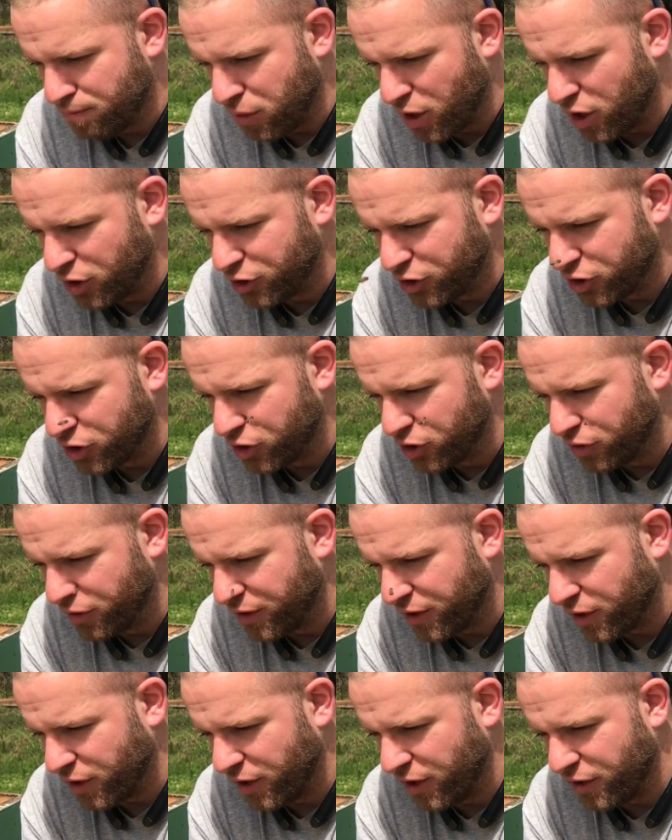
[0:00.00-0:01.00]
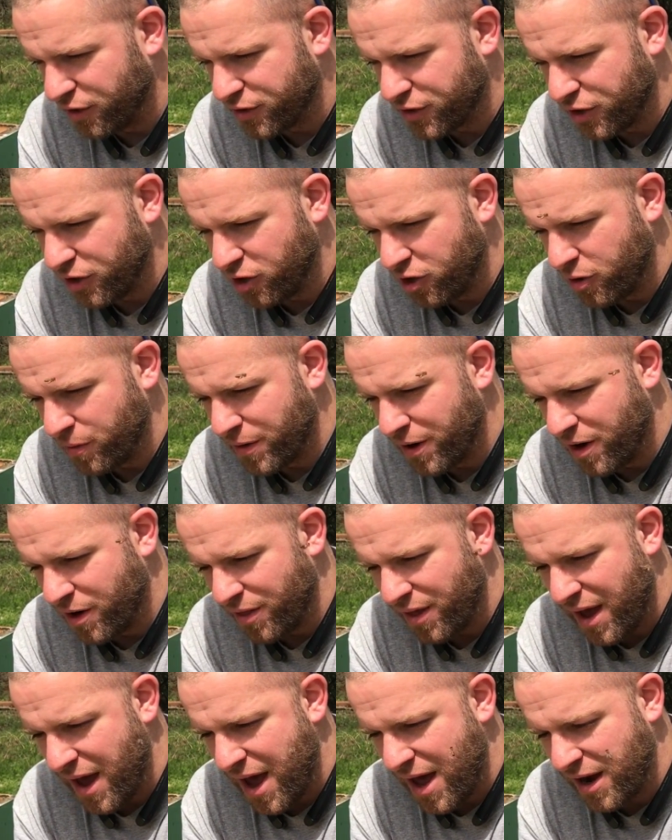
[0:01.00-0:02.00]
plunger and the clear tube and
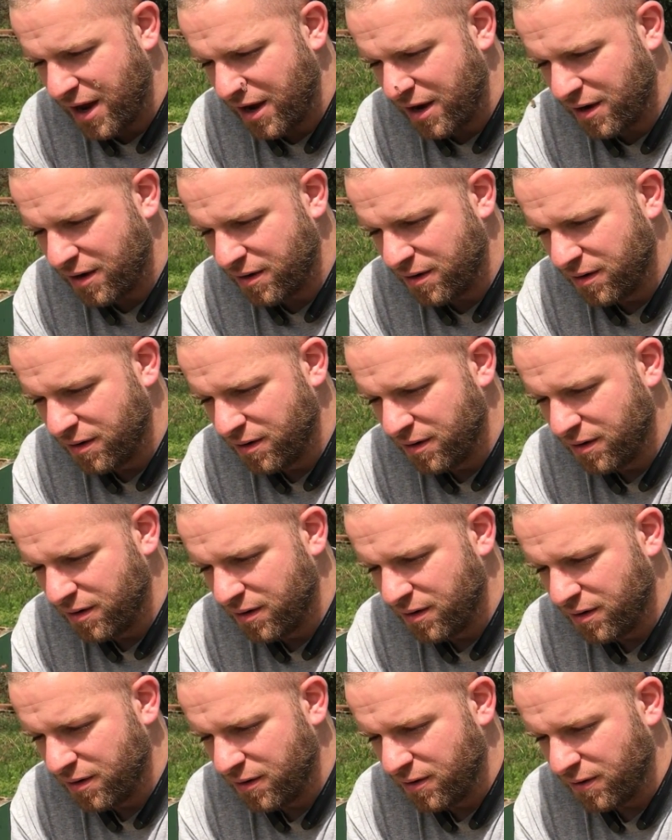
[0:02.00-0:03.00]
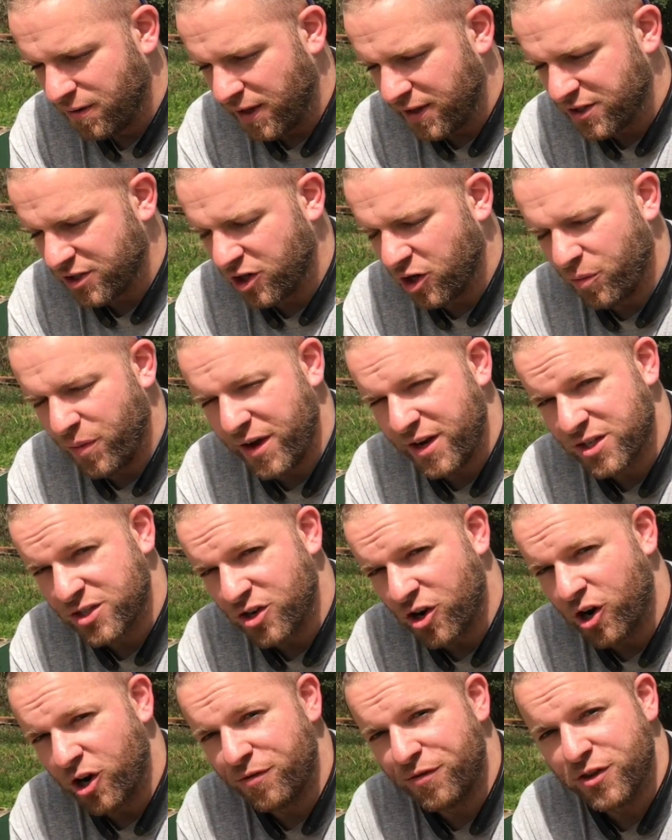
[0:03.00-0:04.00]
all that and that's a good way to
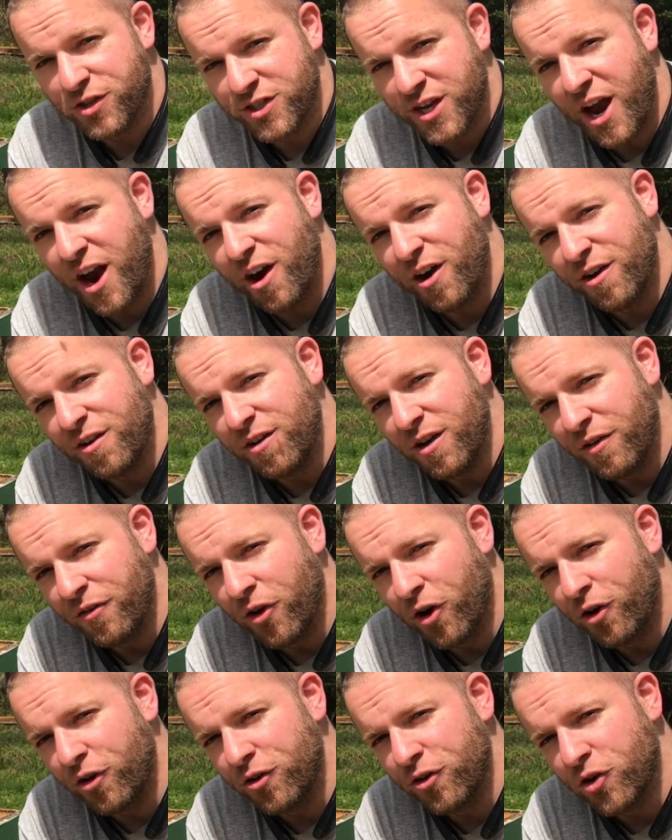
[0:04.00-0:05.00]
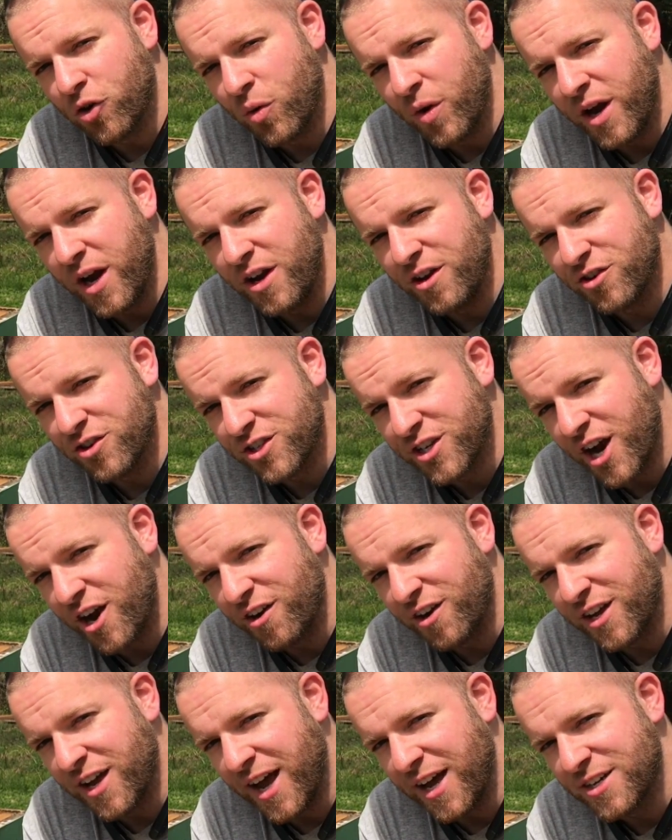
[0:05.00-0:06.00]
start if you're scared of hurting your queen, you're
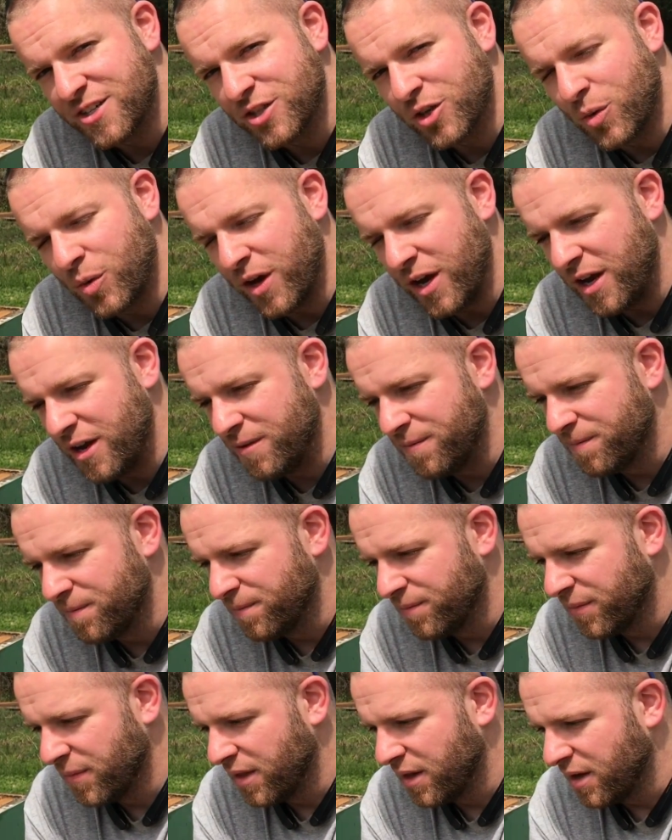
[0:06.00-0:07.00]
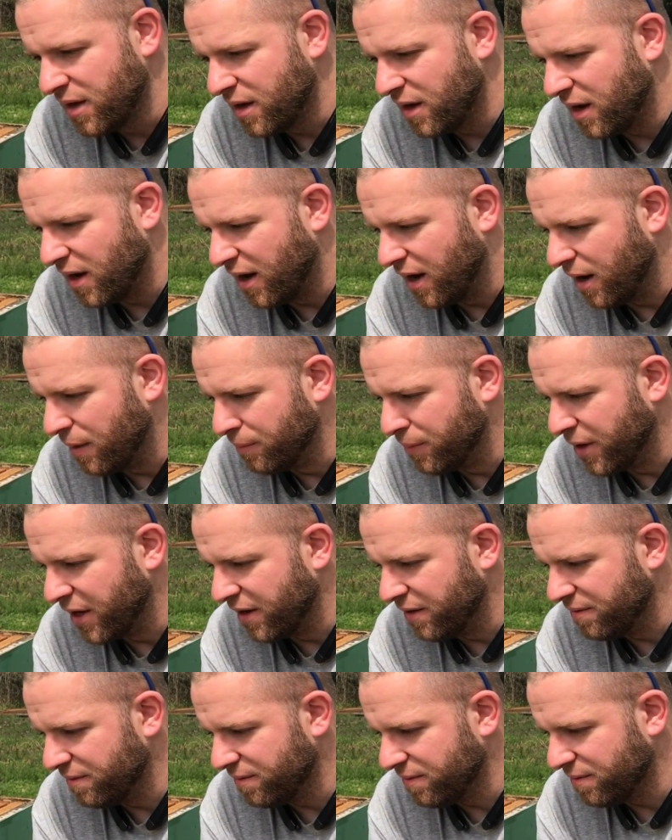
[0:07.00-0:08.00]
scared to catch the queen. Um,
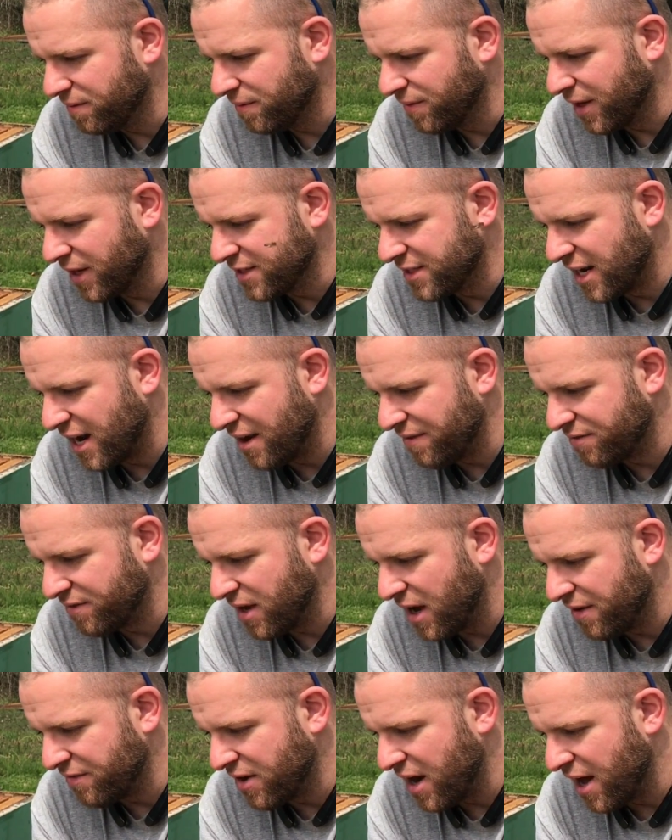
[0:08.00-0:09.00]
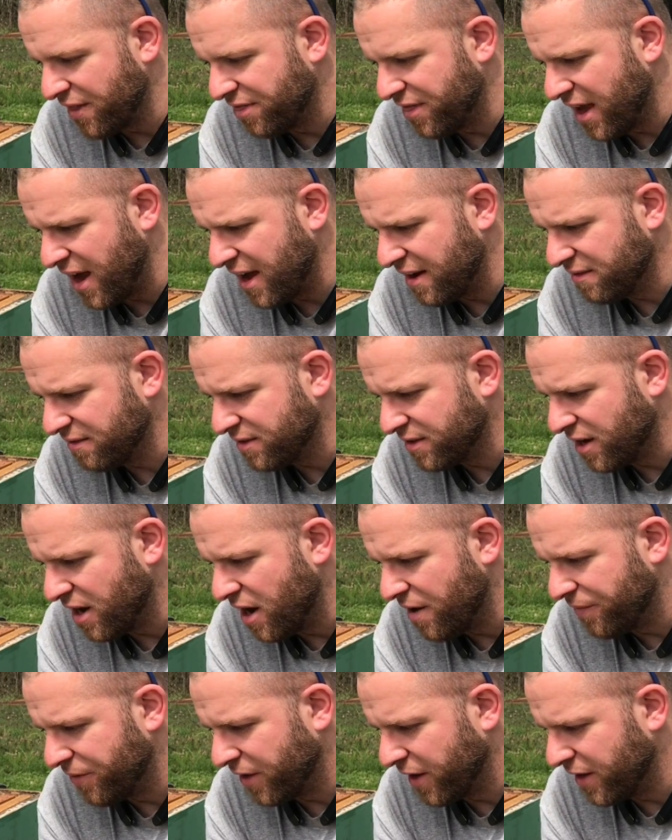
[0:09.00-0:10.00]
but like I said, I've, I've got that
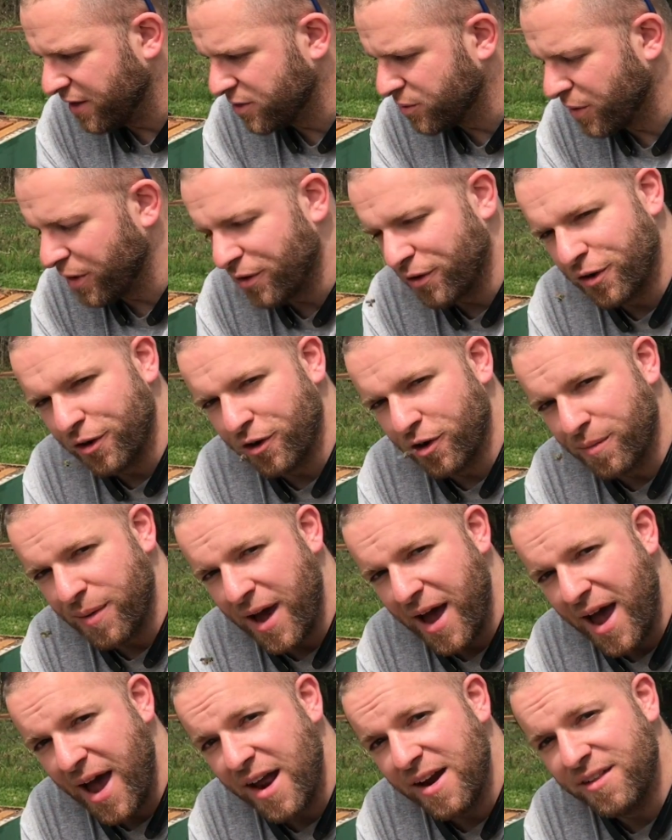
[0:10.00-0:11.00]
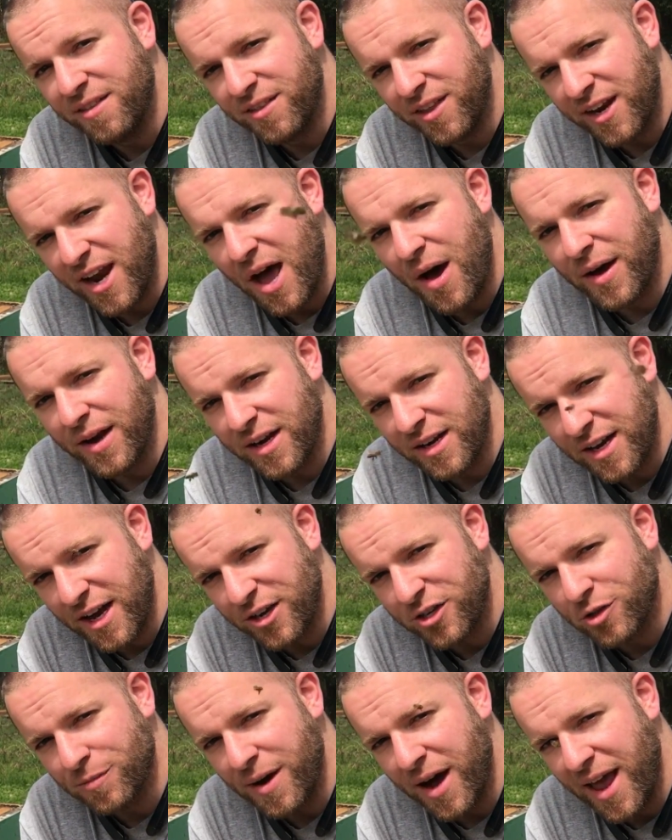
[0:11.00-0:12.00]
confidence, whether good or bad, that now I can
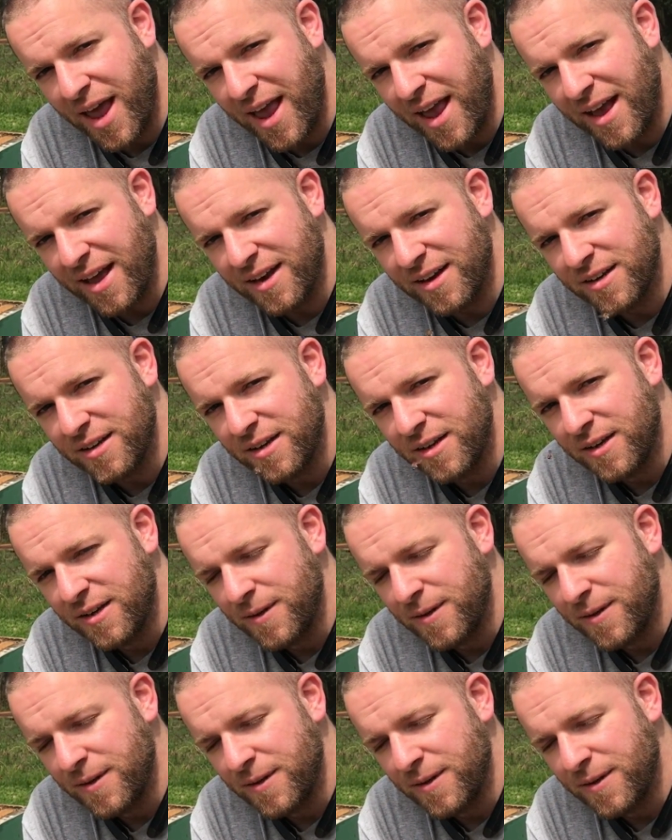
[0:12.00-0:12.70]
catch her by hand